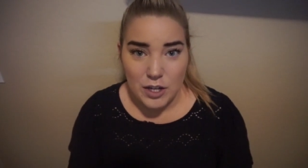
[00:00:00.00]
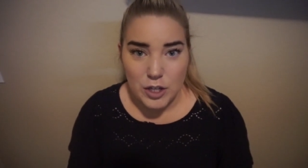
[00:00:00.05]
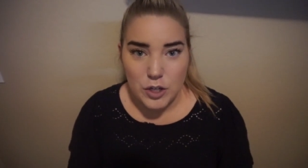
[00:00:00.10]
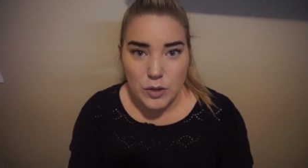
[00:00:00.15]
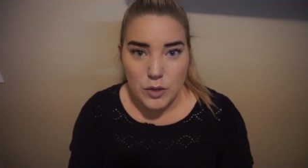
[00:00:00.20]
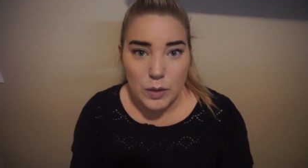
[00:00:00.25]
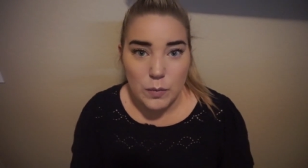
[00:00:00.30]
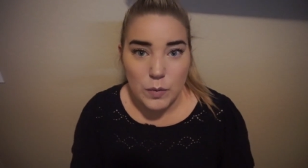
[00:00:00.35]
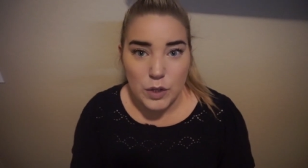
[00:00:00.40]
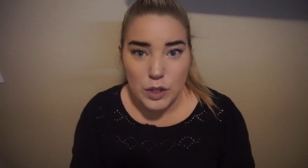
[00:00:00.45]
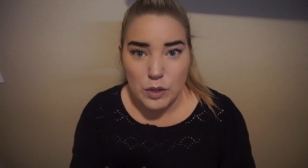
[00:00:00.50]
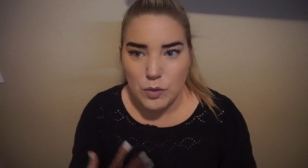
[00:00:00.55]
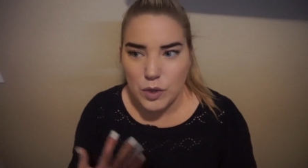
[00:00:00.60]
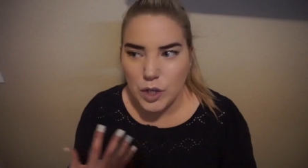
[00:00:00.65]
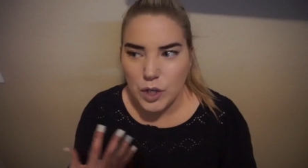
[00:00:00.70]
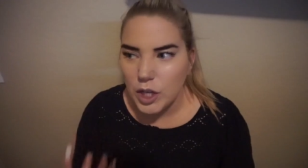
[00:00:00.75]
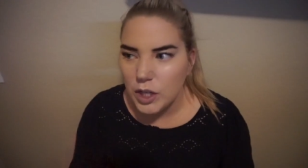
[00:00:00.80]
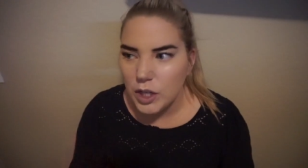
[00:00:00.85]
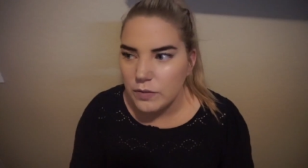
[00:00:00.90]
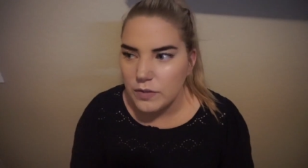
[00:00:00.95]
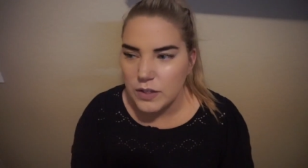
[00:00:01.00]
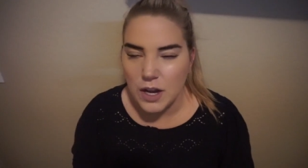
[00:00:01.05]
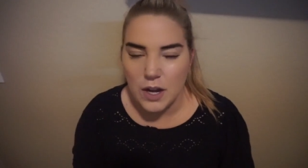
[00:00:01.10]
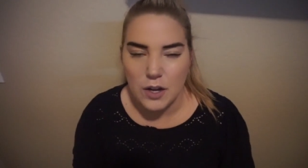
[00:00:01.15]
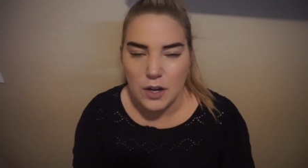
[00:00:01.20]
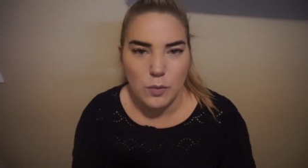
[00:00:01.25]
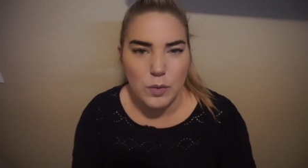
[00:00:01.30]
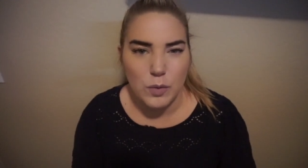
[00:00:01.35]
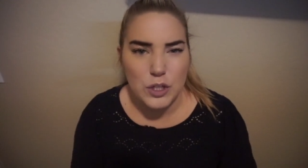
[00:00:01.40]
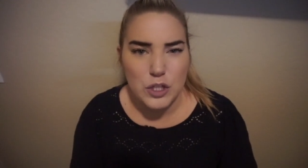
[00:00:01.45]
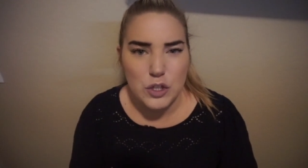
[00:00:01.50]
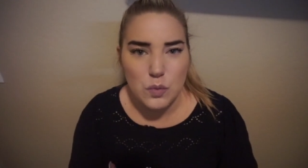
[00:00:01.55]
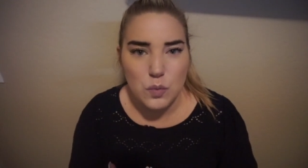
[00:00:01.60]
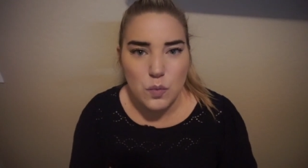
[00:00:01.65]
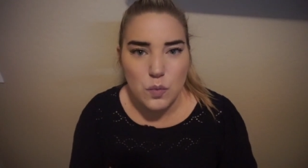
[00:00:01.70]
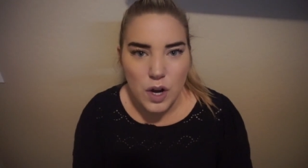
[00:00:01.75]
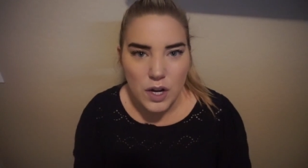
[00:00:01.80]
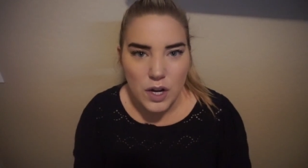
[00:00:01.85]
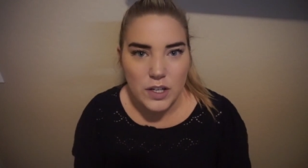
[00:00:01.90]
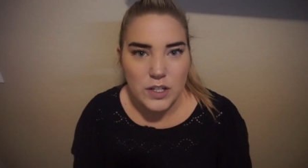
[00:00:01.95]
doing what you could have done or what you
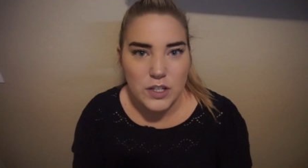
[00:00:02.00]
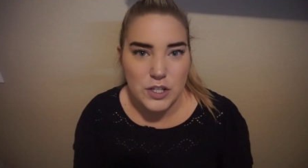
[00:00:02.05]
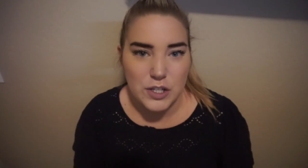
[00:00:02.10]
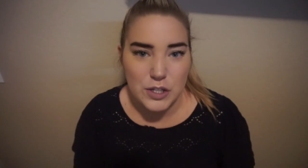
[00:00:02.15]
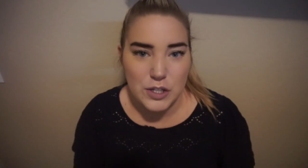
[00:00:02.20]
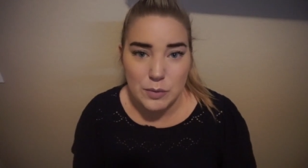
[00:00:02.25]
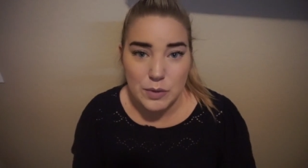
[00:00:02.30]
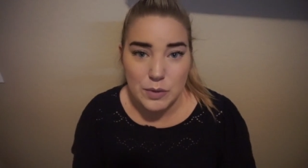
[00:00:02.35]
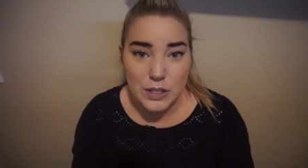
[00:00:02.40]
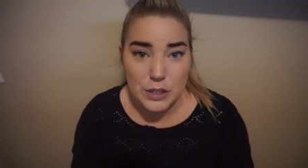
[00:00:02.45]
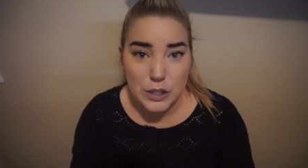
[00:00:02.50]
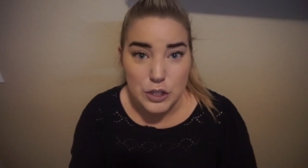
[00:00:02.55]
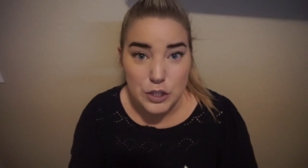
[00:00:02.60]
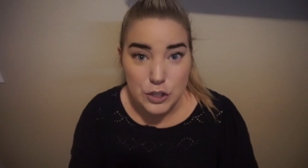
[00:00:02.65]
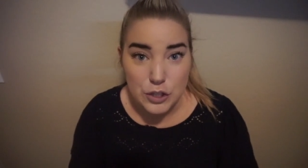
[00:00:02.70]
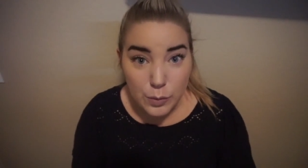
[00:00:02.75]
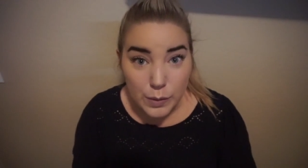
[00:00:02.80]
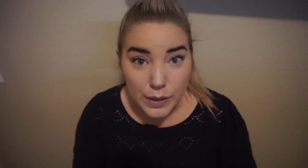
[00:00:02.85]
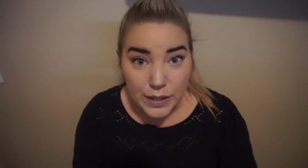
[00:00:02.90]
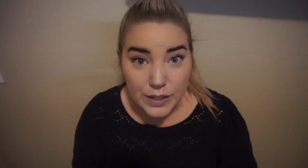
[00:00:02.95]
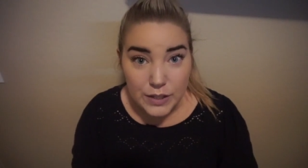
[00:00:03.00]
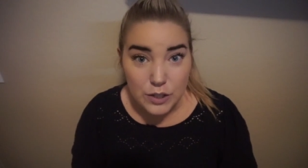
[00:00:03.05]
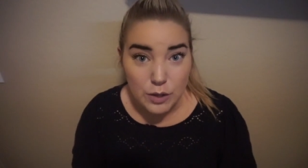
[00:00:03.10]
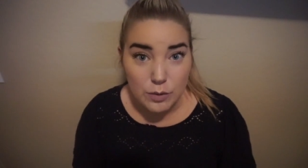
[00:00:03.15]
wanted to do, and do it.